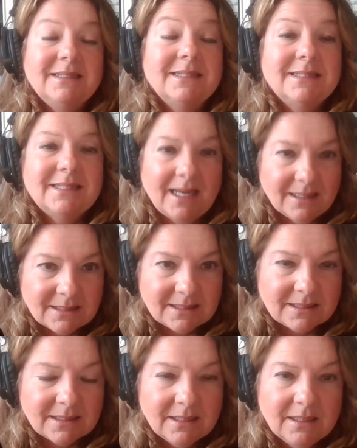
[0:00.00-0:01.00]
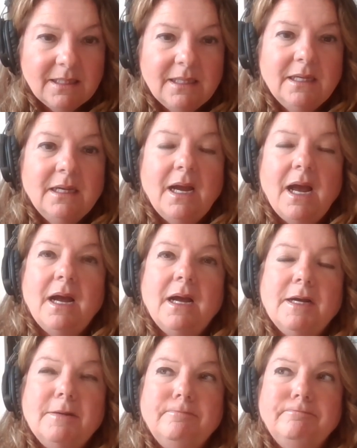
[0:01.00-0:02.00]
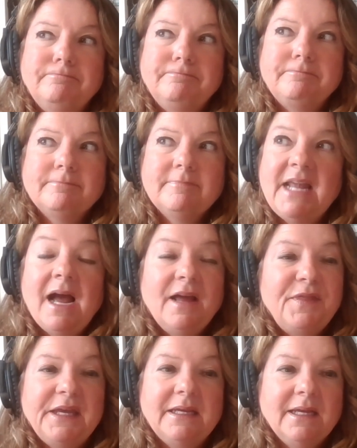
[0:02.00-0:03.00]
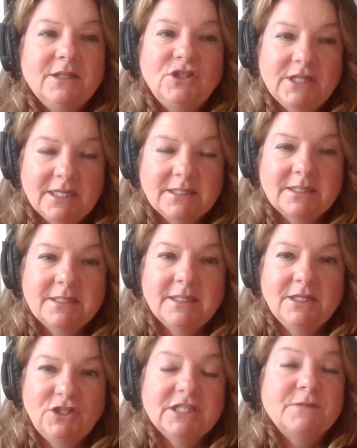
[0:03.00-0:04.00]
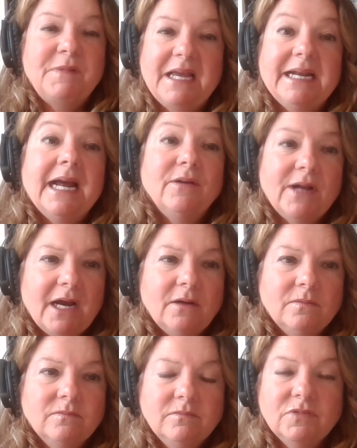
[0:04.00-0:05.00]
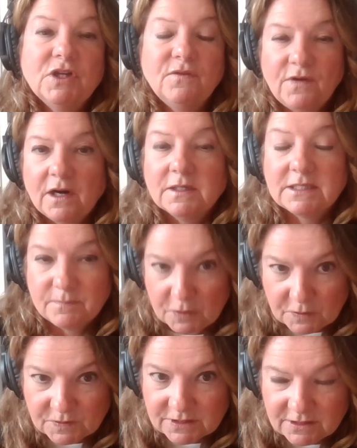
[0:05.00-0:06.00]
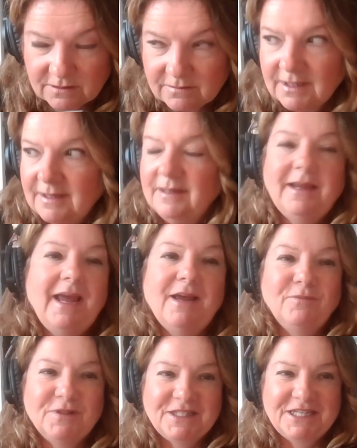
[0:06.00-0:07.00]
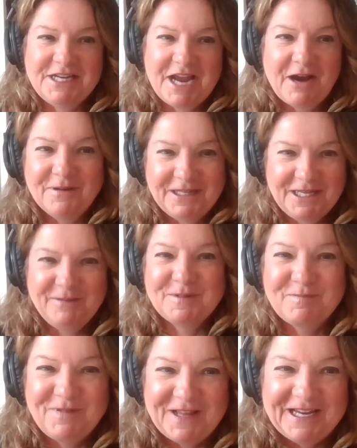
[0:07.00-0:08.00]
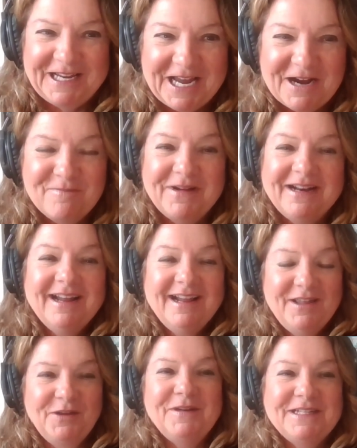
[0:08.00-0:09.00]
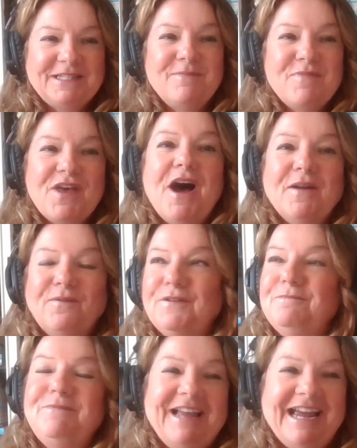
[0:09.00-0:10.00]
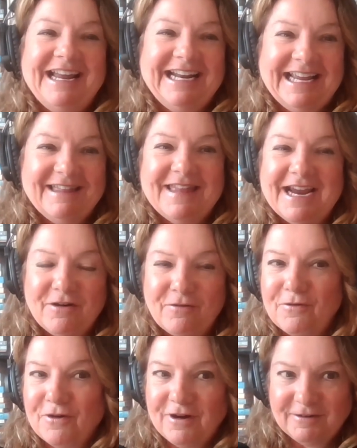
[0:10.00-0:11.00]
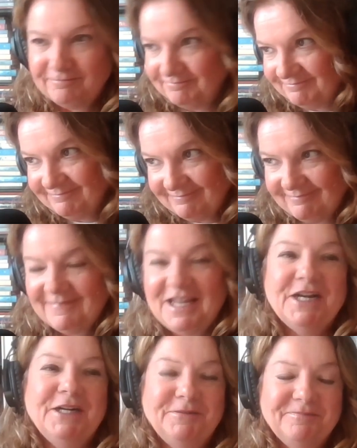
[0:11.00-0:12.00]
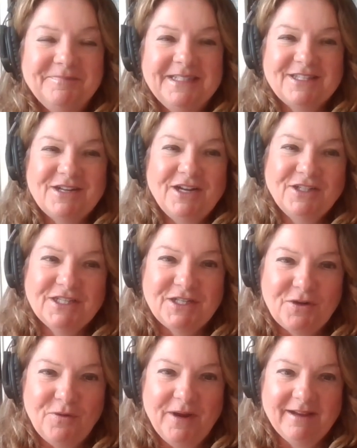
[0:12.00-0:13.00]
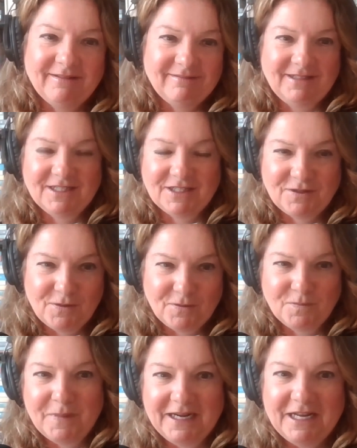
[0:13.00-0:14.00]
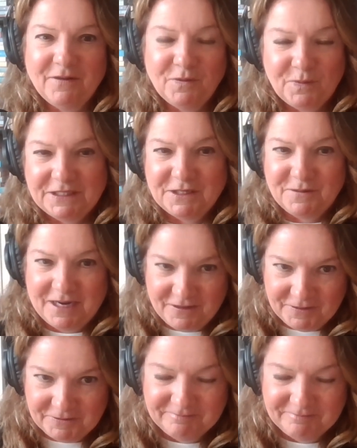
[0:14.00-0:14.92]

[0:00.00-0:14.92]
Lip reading: sense. I think it just played out how so far it's supposed to, and we'll see how it keeps playing out. But there is some thoughtful planning in there, or, it's not just a quick, just throw money out the window either.